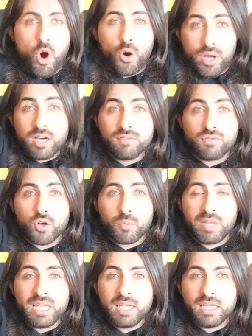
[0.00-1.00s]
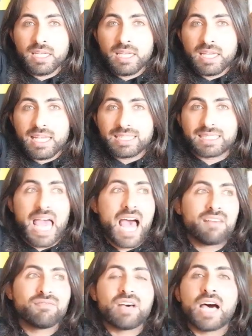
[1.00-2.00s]
for mm-hmm. me, it's
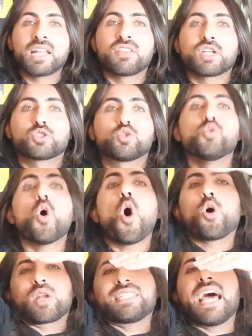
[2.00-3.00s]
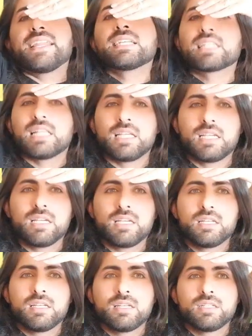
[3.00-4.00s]
had another two aura directly.
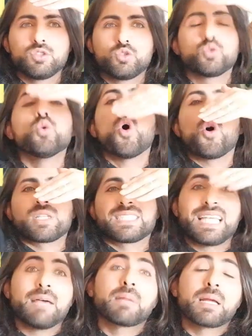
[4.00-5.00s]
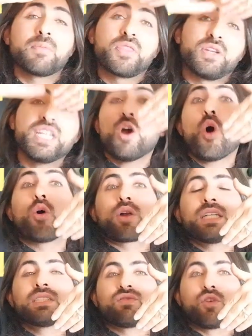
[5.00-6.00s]
Two auras. It's become three
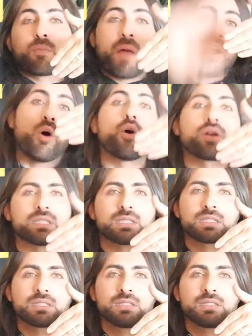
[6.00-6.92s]
auras for my auras.